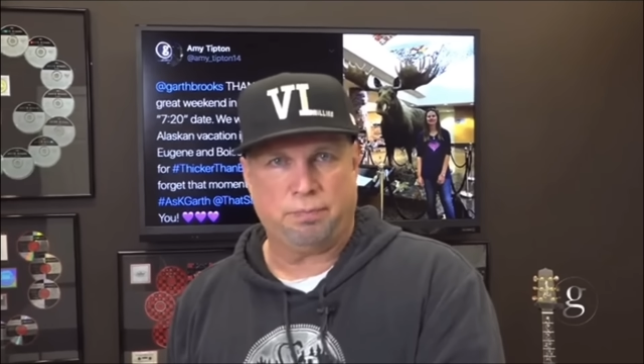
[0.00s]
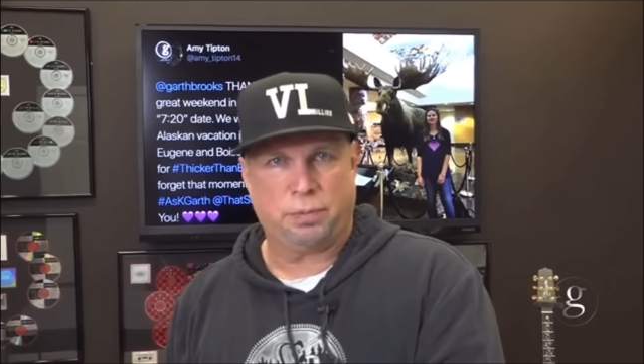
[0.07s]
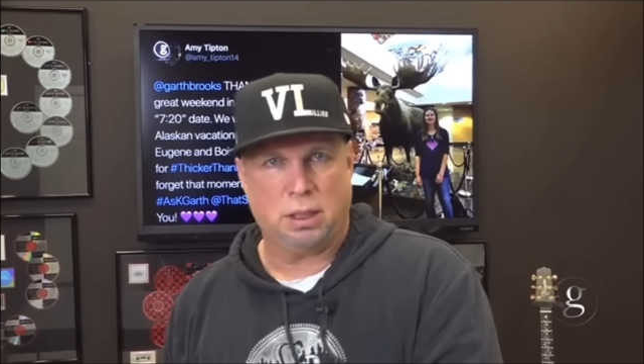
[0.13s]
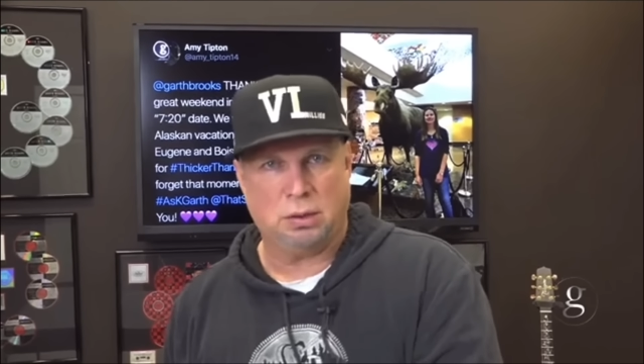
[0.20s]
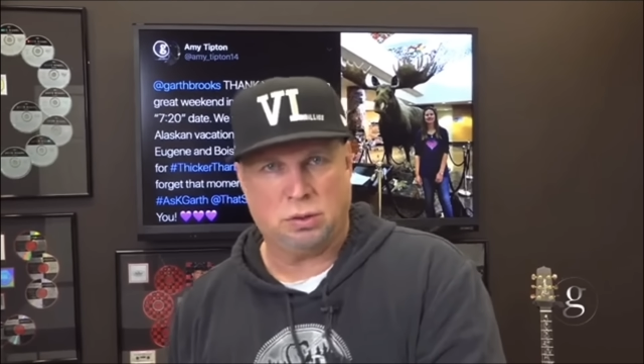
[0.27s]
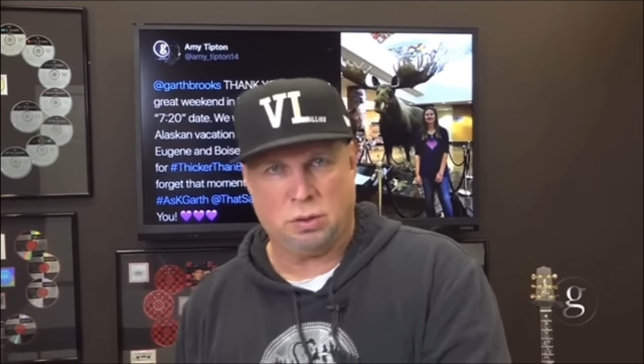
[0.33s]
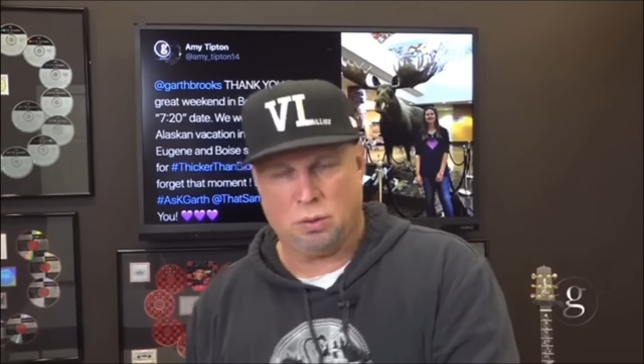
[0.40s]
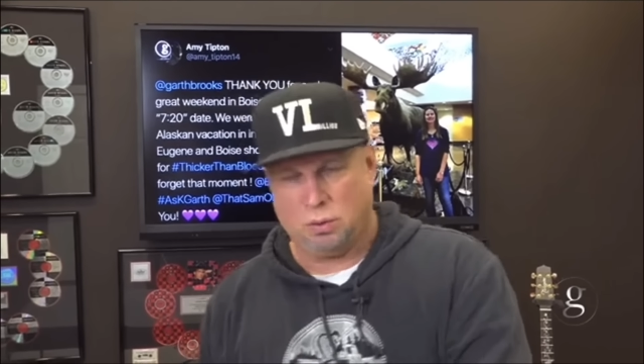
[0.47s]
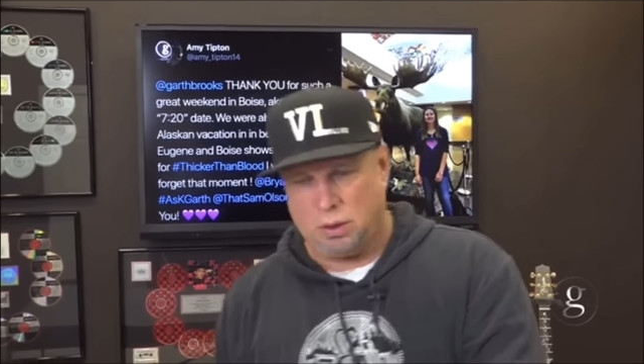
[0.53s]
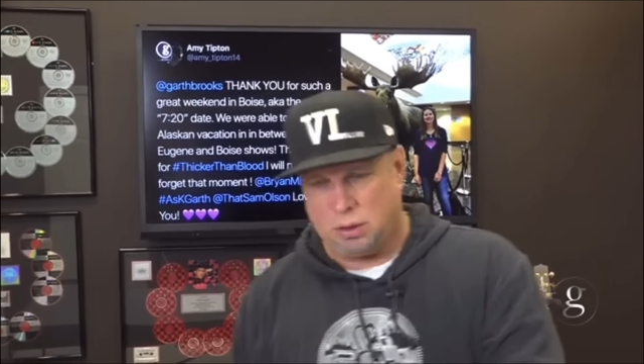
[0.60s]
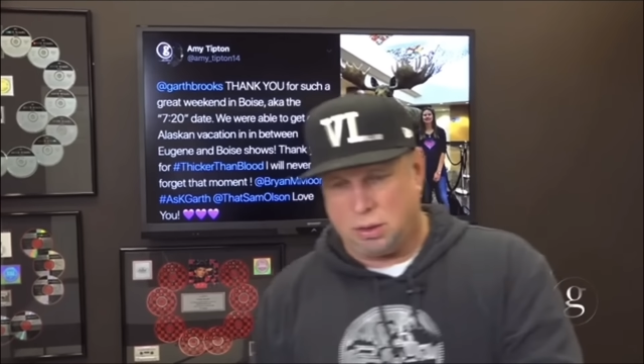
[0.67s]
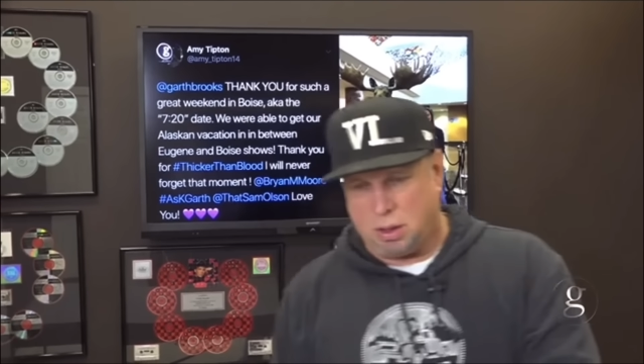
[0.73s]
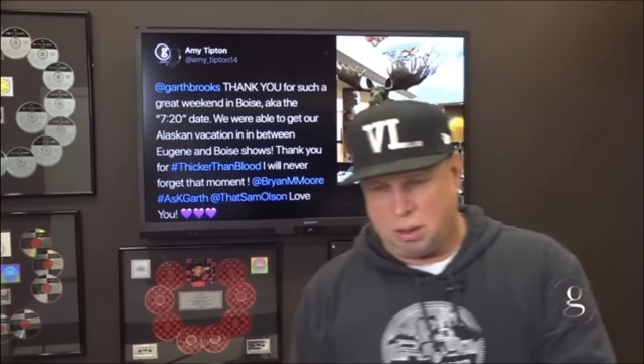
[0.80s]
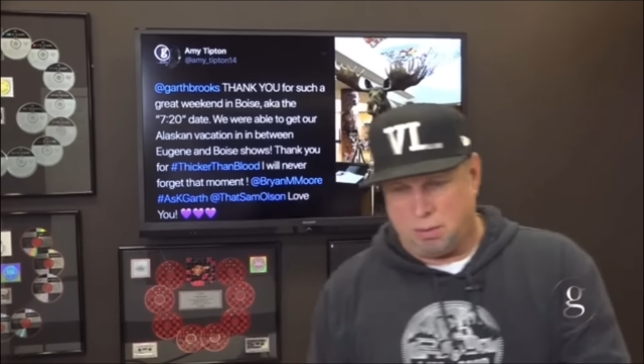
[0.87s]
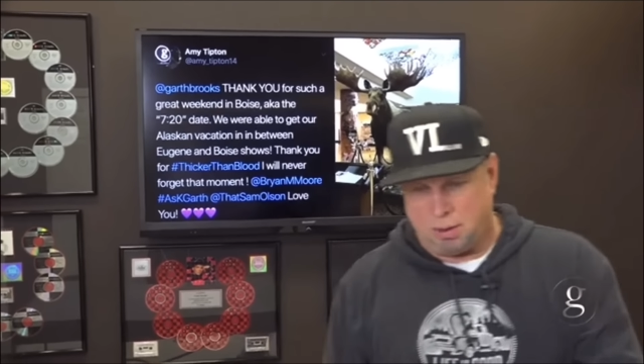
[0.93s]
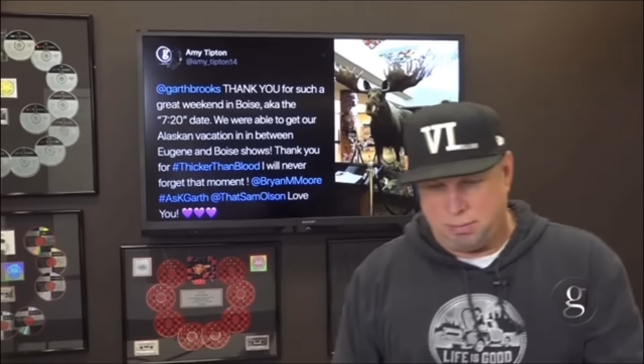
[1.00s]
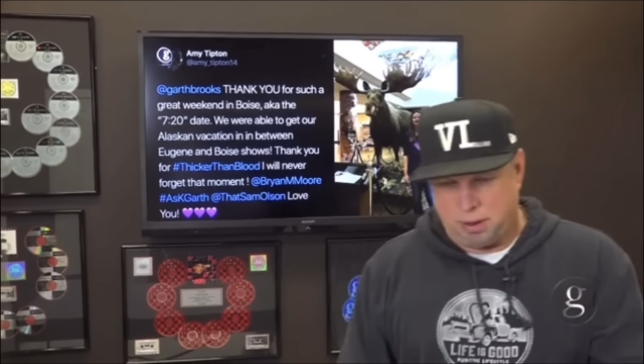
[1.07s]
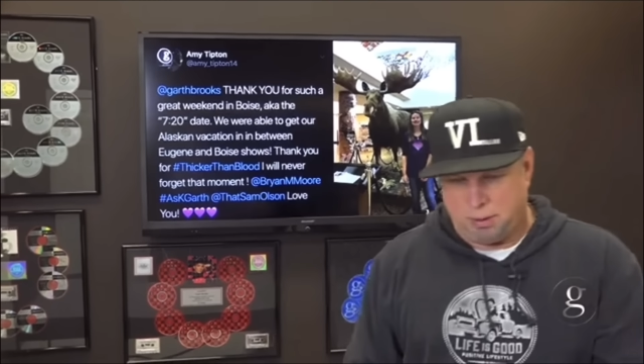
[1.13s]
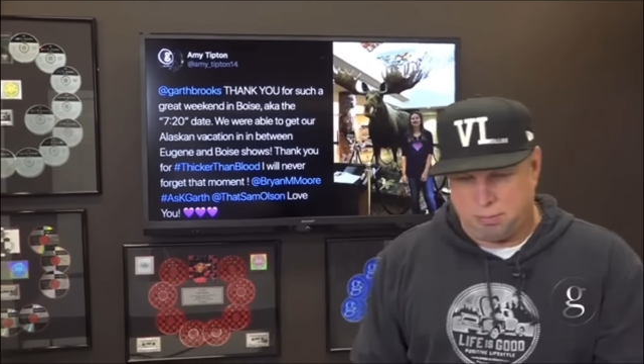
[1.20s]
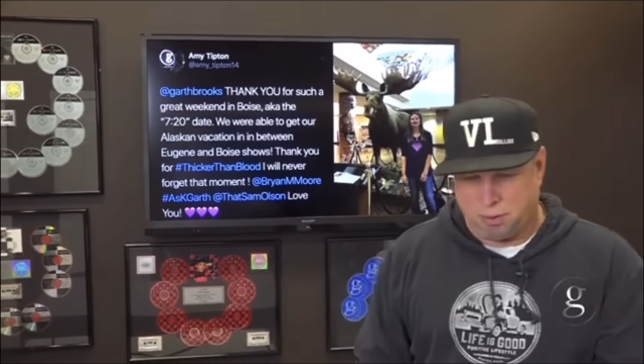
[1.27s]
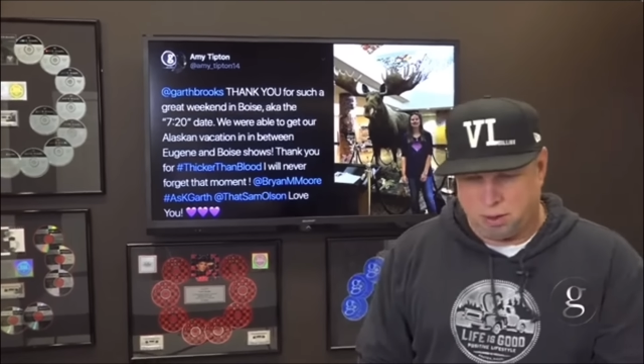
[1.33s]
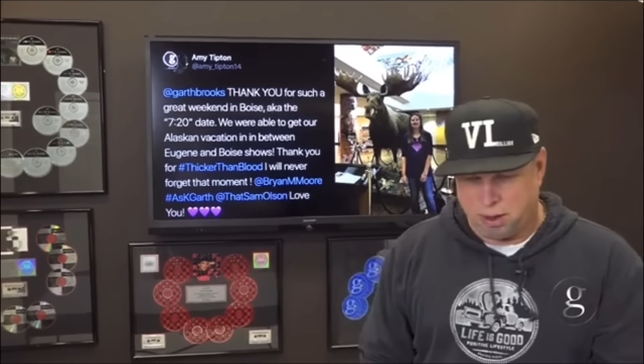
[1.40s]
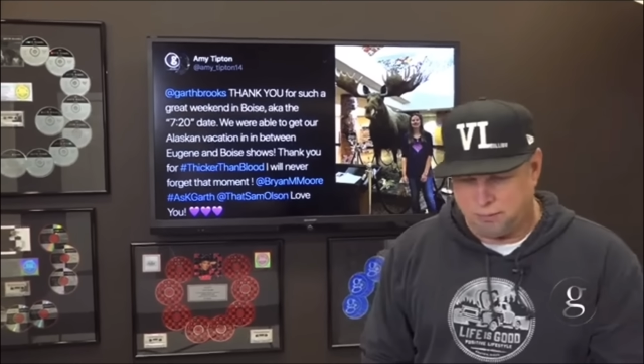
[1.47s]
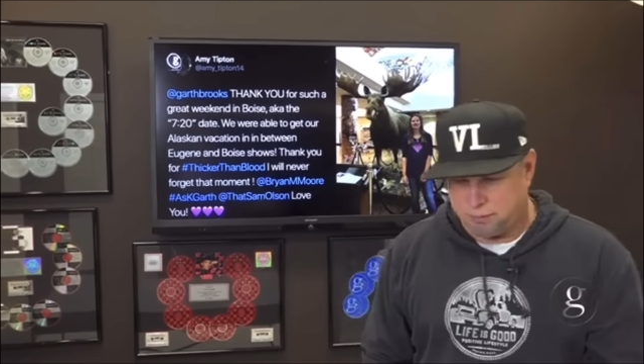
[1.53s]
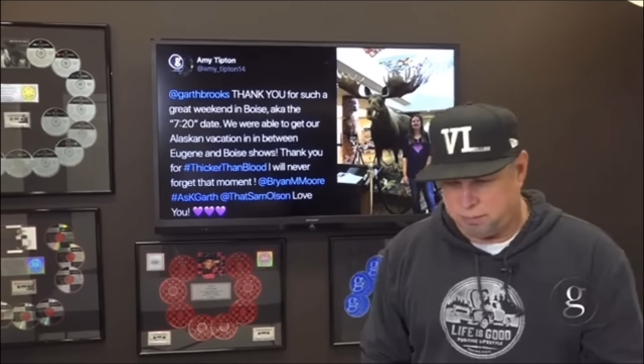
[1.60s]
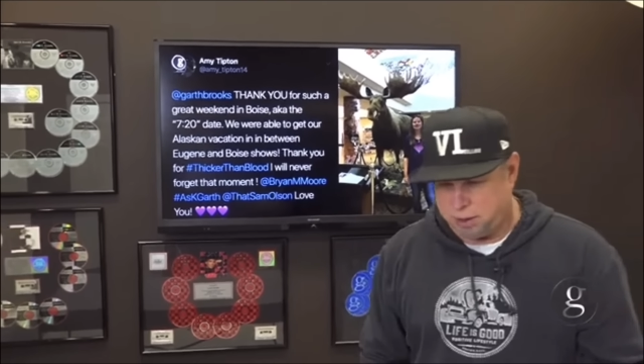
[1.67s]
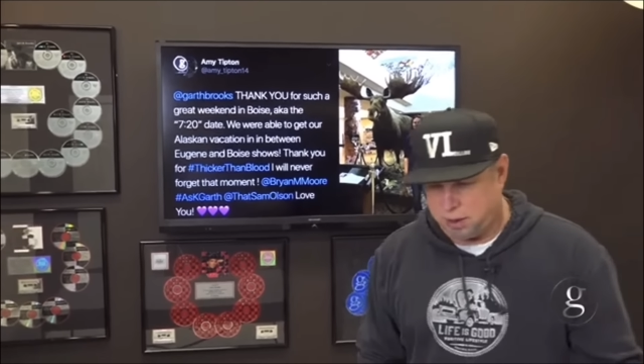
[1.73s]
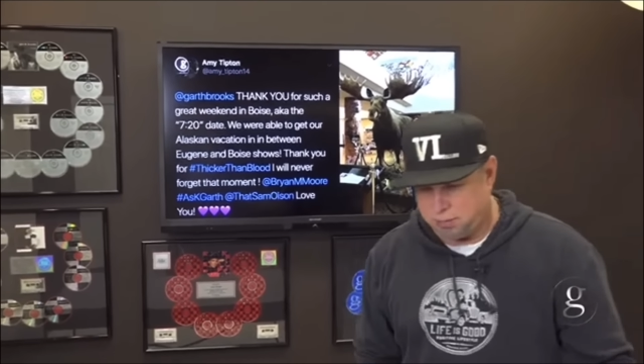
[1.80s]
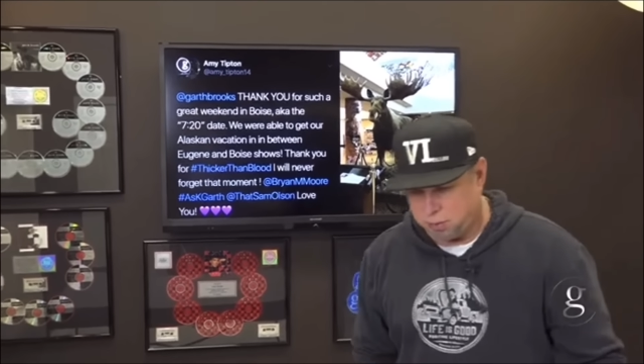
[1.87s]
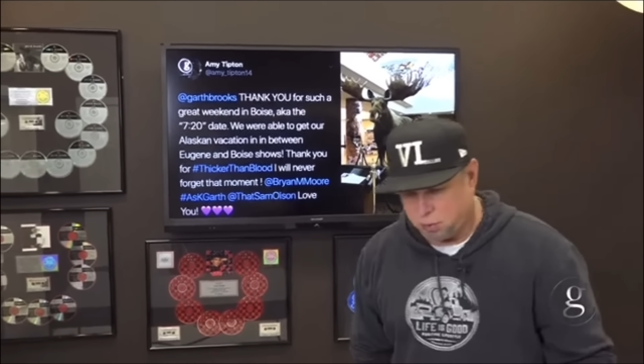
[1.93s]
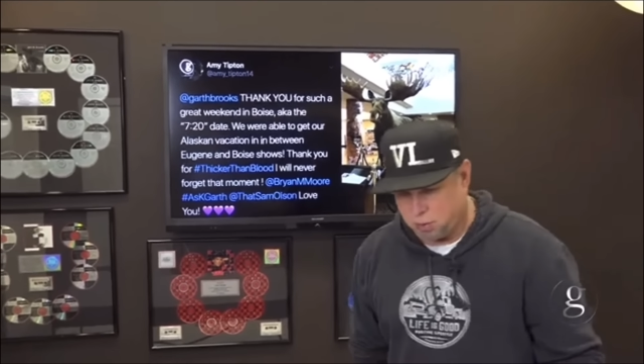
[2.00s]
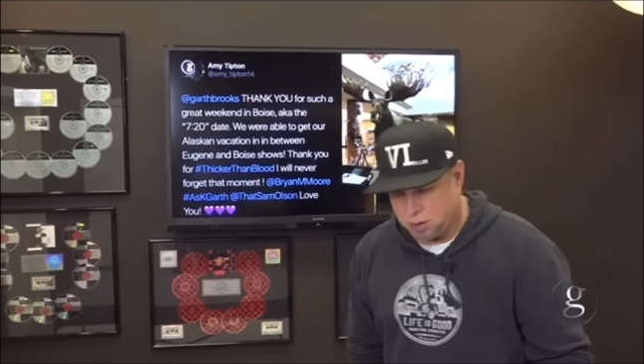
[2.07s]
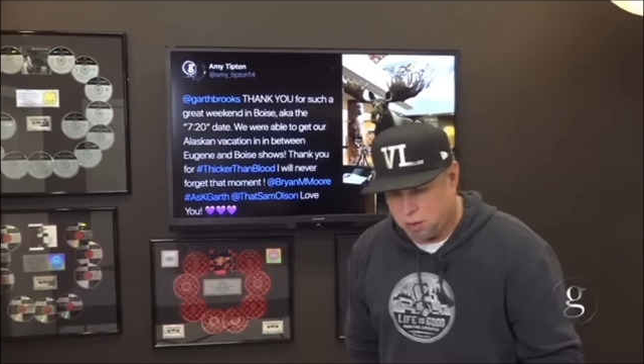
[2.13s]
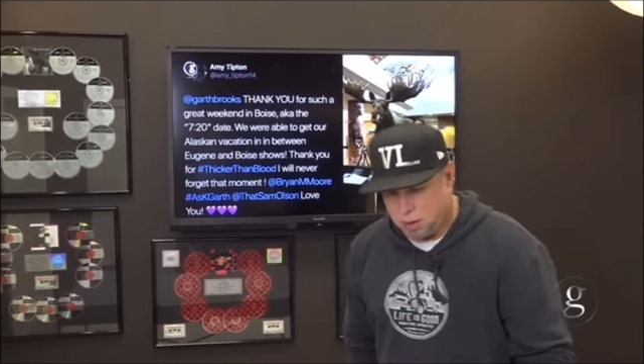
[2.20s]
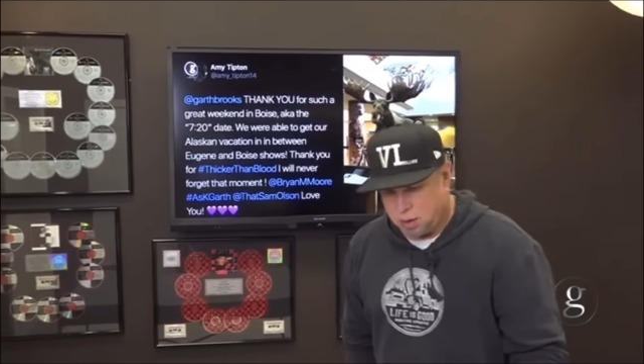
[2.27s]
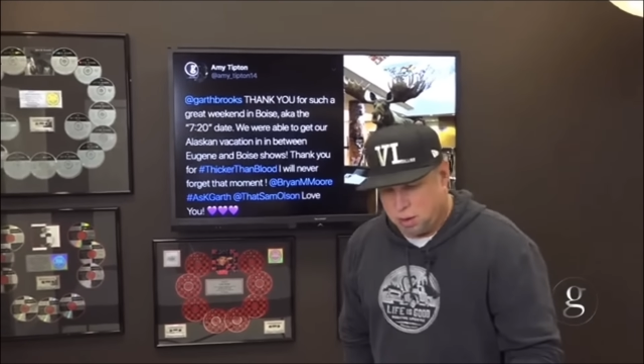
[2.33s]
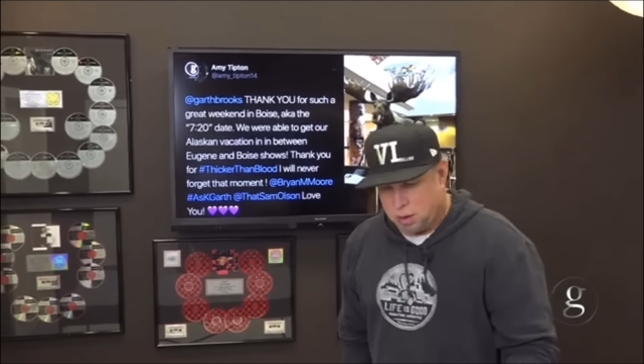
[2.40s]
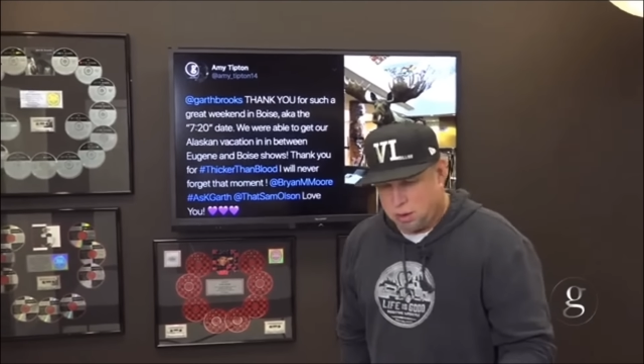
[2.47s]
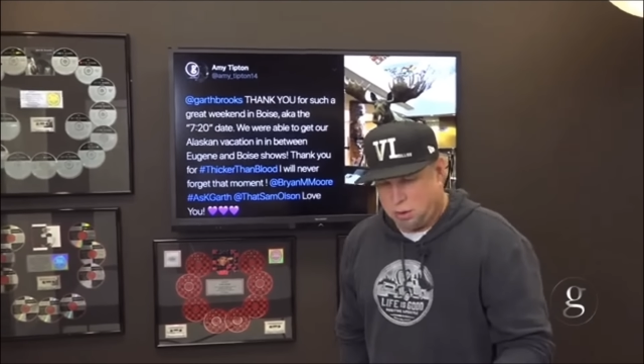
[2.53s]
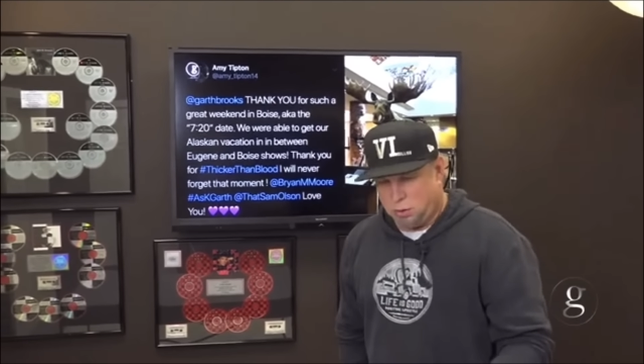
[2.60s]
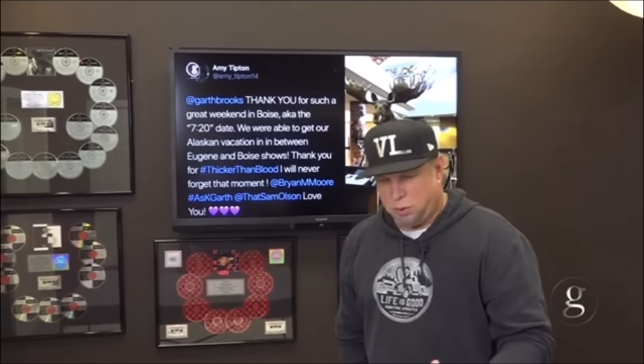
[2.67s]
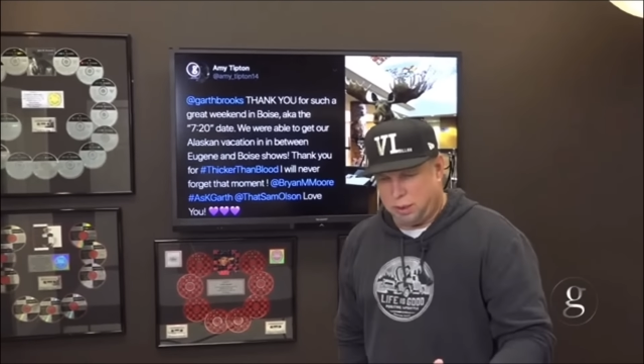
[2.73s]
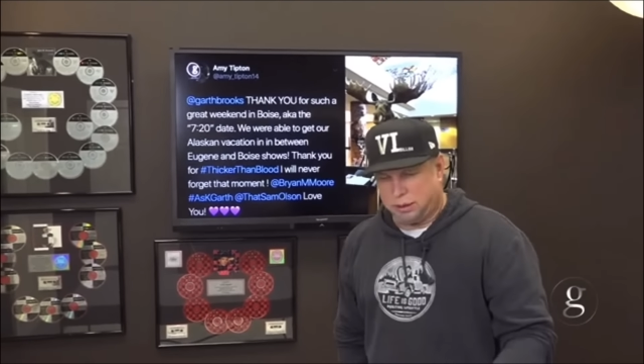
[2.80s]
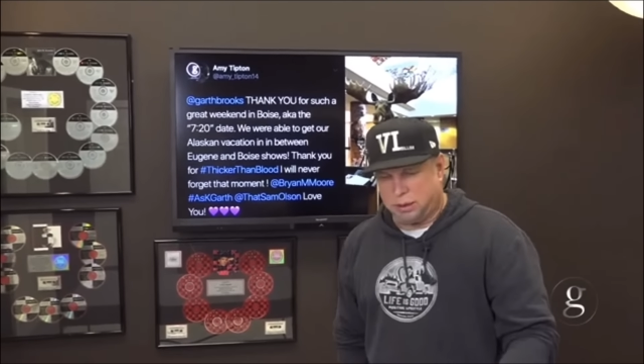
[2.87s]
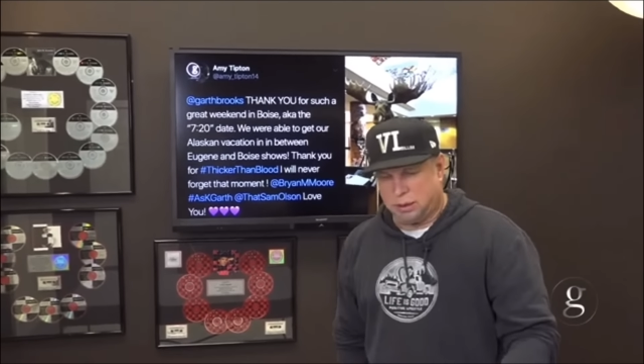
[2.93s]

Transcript: And so when you talk about people loving people, you get